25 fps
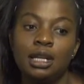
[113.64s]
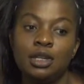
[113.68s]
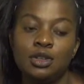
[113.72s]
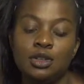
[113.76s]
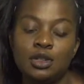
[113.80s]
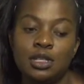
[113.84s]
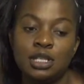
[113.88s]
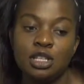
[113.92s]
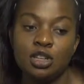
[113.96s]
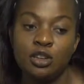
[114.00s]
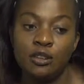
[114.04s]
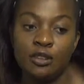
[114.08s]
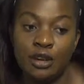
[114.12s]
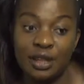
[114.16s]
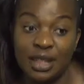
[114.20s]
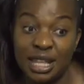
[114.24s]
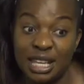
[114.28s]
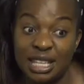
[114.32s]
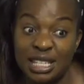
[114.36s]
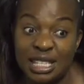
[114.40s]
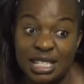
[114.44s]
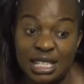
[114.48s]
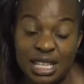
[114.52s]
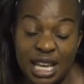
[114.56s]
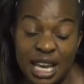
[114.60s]
you see, your father
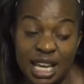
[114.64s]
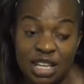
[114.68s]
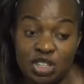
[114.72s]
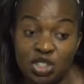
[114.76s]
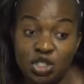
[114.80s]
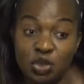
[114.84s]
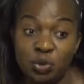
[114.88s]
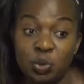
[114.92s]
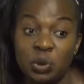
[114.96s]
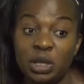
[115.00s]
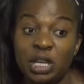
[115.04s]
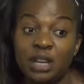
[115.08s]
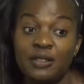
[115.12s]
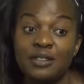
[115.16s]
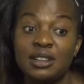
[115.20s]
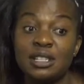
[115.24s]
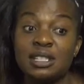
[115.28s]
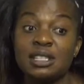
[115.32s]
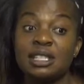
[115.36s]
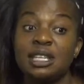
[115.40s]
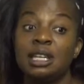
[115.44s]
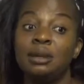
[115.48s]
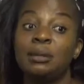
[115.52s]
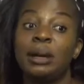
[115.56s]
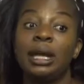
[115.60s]
is dead, you will never
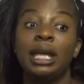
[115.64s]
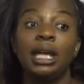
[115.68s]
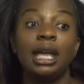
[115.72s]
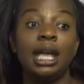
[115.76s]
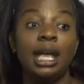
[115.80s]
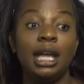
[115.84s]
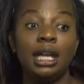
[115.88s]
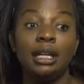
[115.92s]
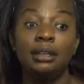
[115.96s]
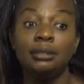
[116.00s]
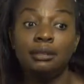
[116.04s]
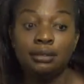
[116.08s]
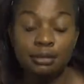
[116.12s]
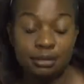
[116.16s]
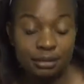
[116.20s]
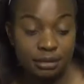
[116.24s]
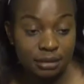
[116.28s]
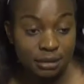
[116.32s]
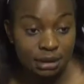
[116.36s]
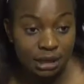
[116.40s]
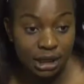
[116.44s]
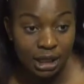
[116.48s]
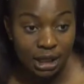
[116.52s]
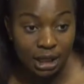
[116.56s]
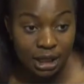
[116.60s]
see him again.
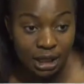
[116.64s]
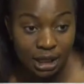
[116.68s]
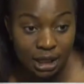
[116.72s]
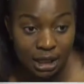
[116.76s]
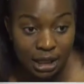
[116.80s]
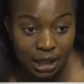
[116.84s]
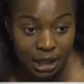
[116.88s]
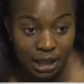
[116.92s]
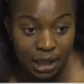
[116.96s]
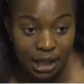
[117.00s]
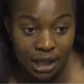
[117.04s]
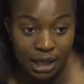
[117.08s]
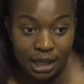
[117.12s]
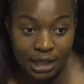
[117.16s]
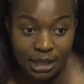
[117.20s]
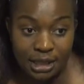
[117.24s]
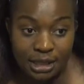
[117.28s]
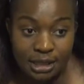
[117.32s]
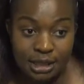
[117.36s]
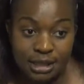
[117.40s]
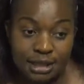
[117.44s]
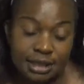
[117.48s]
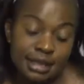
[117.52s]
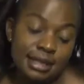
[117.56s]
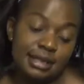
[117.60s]

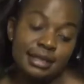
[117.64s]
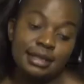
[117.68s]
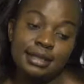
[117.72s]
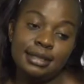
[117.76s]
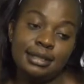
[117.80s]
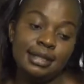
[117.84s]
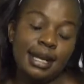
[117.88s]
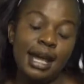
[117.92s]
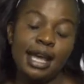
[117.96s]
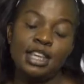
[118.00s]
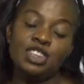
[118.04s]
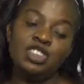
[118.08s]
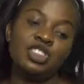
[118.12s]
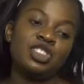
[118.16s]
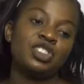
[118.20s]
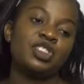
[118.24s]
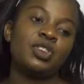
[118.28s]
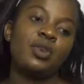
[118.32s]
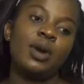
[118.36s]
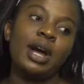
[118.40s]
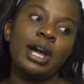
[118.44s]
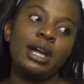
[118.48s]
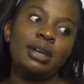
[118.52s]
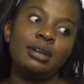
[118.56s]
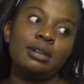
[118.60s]
And I just
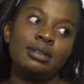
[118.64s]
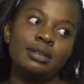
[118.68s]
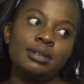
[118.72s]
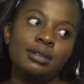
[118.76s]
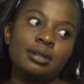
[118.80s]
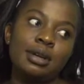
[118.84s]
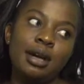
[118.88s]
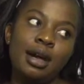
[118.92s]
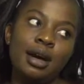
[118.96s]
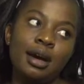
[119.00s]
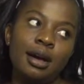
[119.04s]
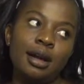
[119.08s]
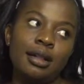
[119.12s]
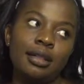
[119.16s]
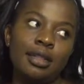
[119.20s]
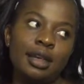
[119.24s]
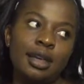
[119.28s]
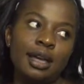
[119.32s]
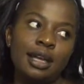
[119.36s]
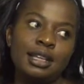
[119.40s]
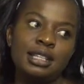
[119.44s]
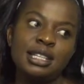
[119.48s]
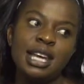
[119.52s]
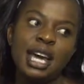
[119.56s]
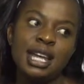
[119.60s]
cried
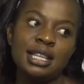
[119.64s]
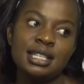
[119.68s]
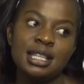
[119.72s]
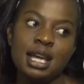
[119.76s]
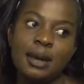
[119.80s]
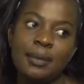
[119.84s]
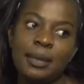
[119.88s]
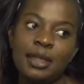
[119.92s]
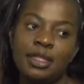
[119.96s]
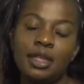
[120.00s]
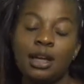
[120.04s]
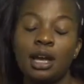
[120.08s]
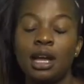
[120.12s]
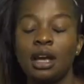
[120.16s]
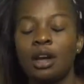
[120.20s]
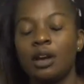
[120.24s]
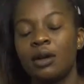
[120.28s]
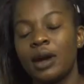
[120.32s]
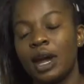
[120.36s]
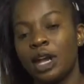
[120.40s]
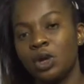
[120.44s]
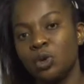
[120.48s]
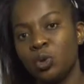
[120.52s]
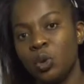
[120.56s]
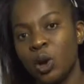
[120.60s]
the entire time. I think I
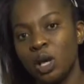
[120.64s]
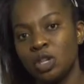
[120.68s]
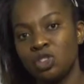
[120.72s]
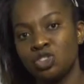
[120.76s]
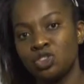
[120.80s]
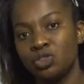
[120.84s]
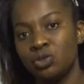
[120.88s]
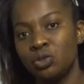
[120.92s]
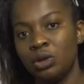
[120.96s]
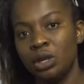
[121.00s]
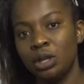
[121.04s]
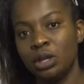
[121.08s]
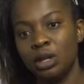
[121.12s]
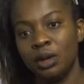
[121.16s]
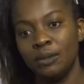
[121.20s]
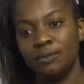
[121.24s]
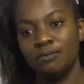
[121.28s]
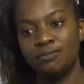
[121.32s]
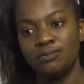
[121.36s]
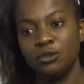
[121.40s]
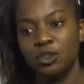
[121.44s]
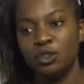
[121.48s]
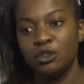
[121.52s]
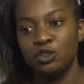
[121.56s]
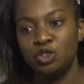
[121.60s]
cried once during
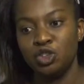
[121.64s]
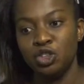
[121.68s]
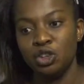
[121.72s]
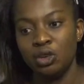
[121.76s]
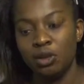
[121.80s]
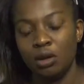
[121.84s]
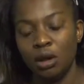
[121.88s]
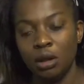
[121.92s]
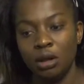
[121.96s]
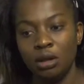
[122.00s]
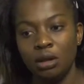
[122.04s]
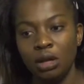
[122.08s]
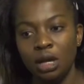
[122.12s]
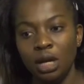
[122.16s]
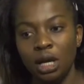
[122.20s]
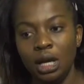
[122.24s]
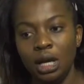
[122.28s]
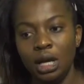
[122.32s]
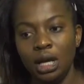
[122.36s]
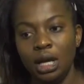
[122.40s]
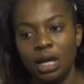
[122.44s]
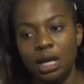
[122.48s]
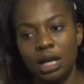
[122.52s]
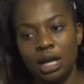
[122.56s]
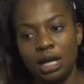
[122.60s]
the funeral,
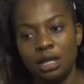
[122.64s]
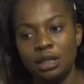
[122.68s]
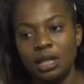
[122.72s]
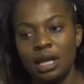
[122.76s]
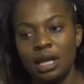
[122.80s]
and I